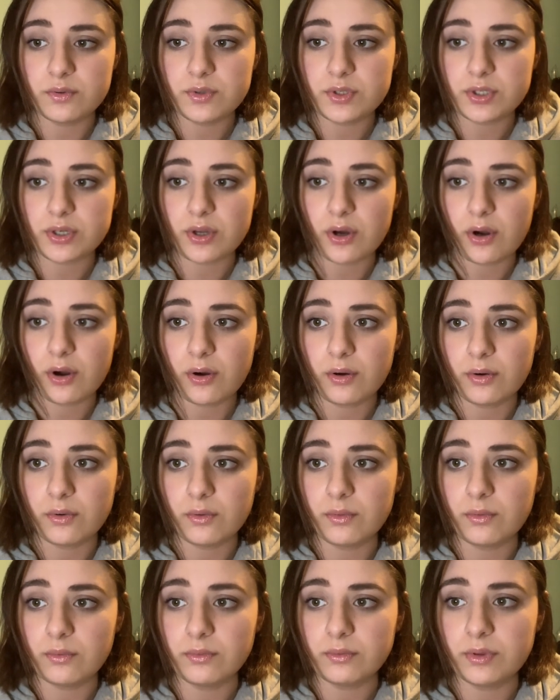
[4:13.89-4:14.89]

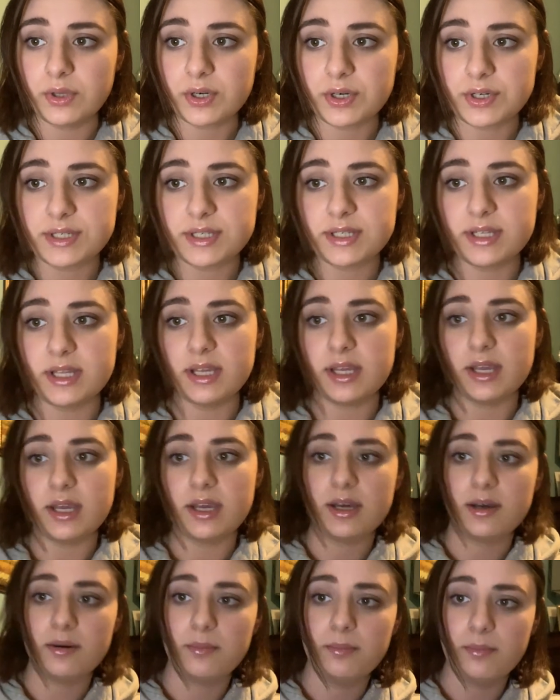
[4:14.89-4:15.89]
So there's the
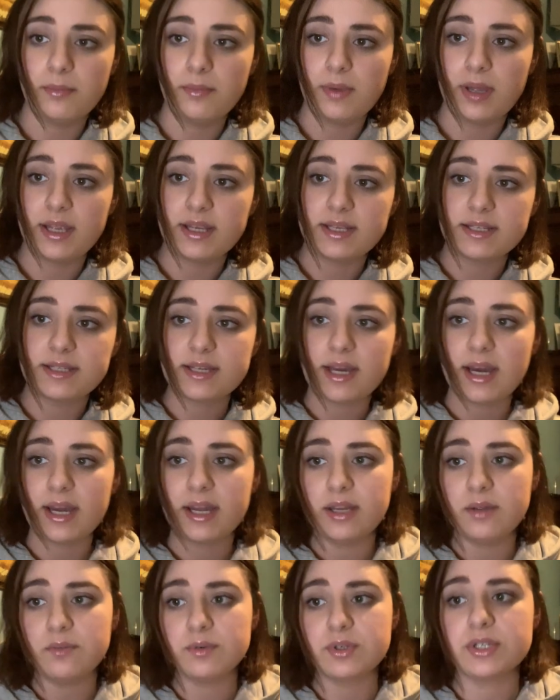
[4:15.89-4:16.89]

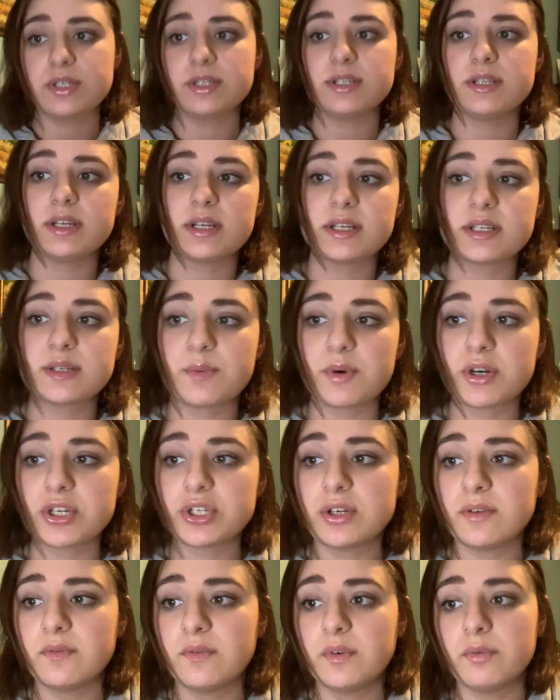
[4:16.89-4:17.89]
anxiety, which is the
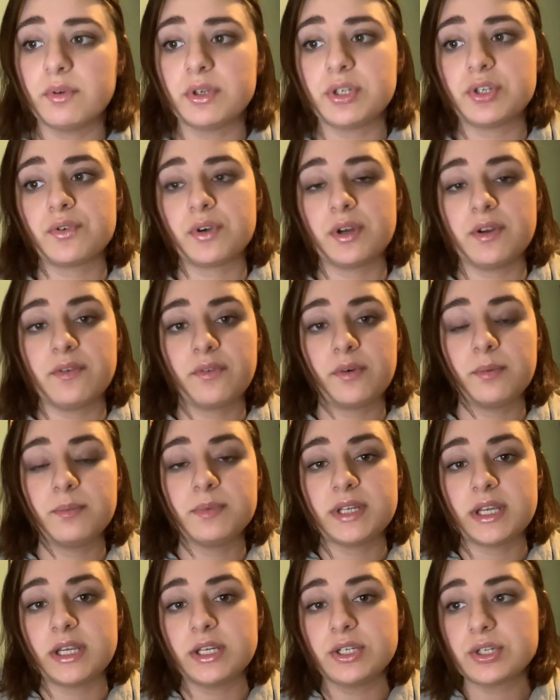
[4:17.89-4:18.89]
expression of a retreat from
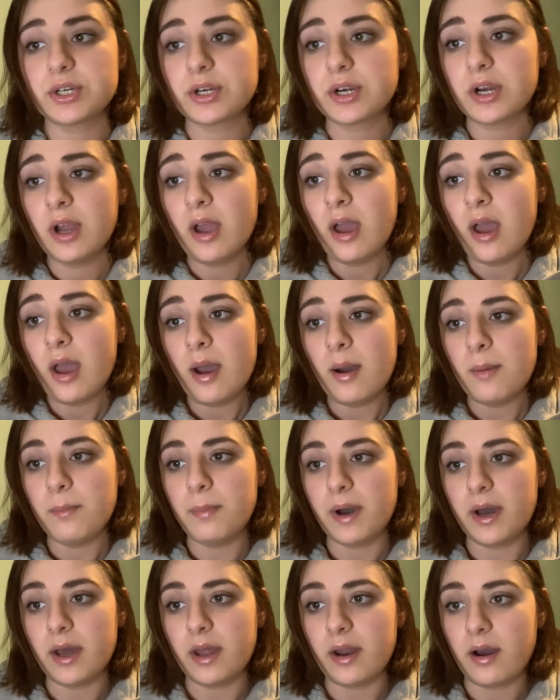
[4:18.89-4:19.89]
danger,
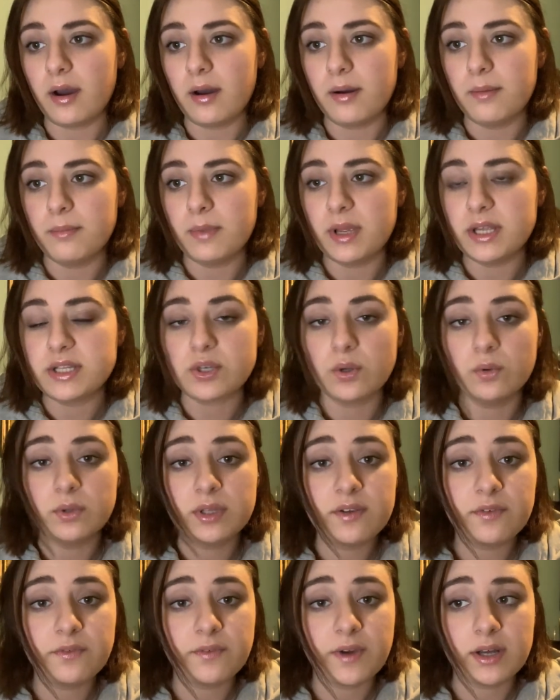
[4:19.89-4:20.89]
but it's
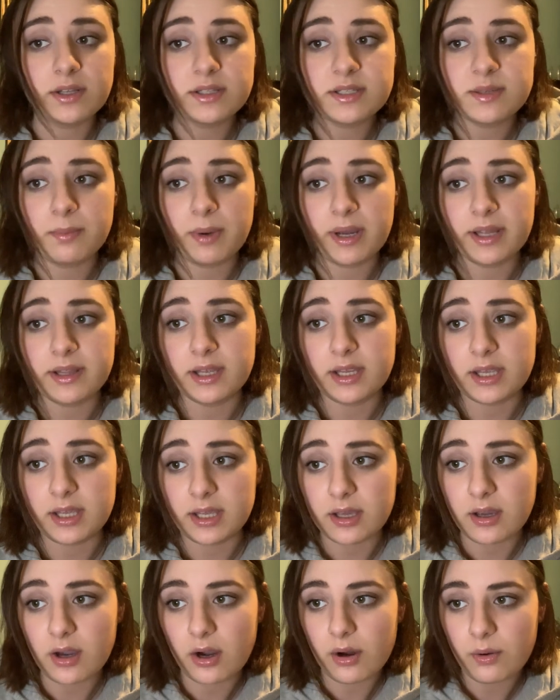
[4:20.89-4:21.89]
only felt by the
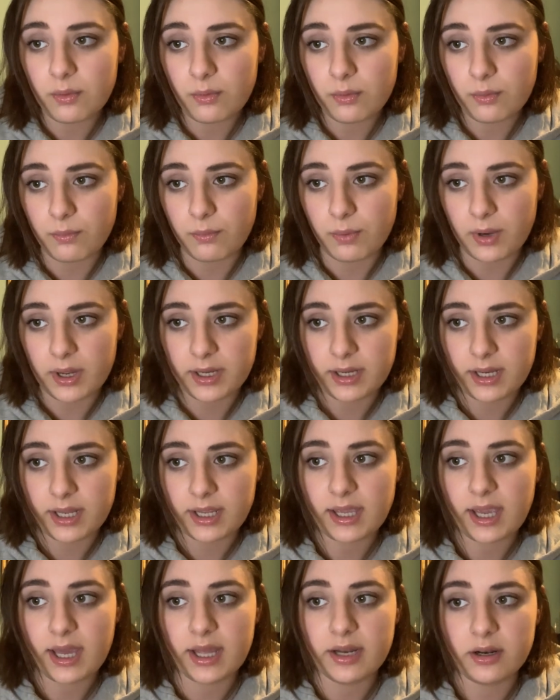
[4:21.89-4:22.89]
ego when
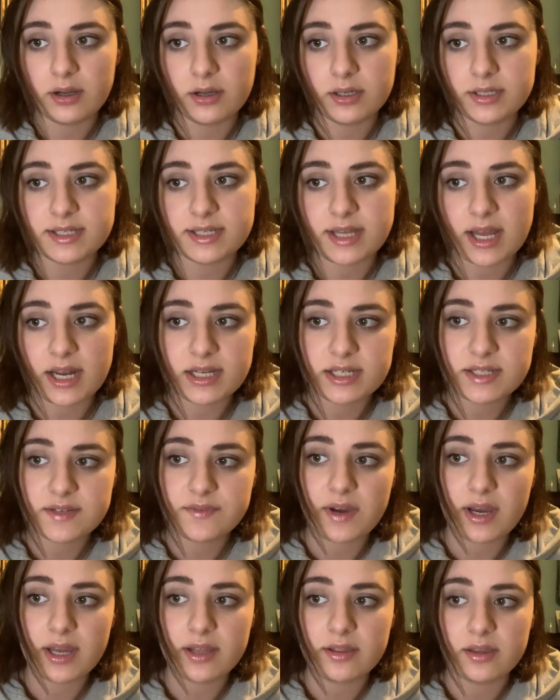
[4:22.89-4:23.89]
it cannot
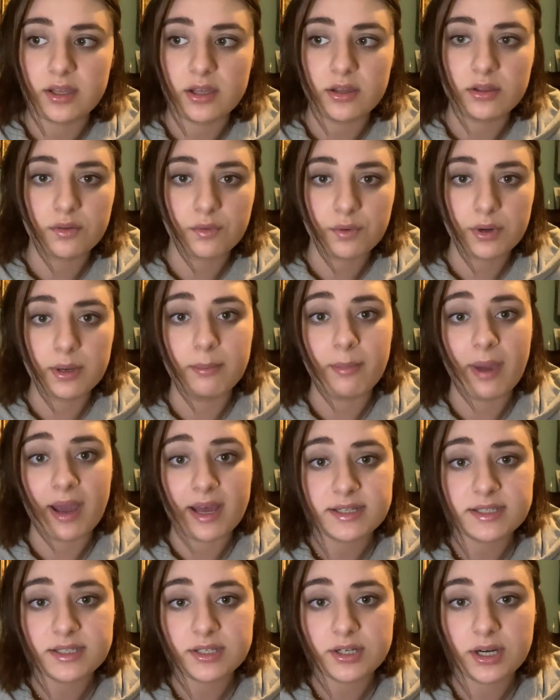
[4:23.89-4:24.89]
satisfy the three
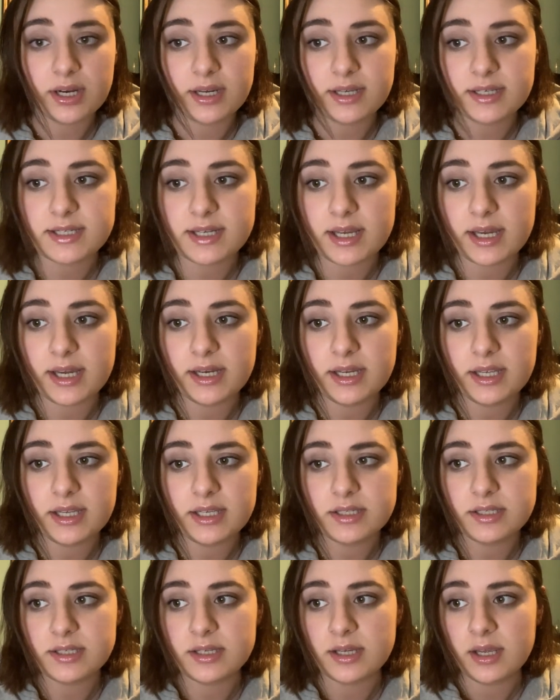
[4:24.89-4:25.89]
master
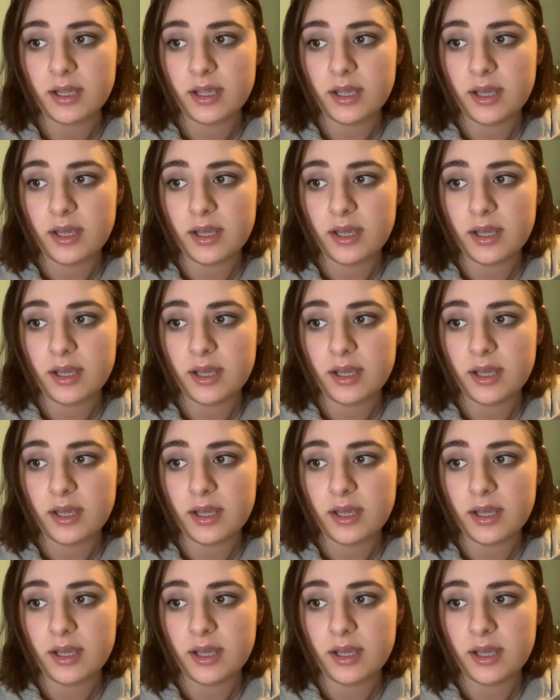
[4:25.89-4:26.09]
anxieties.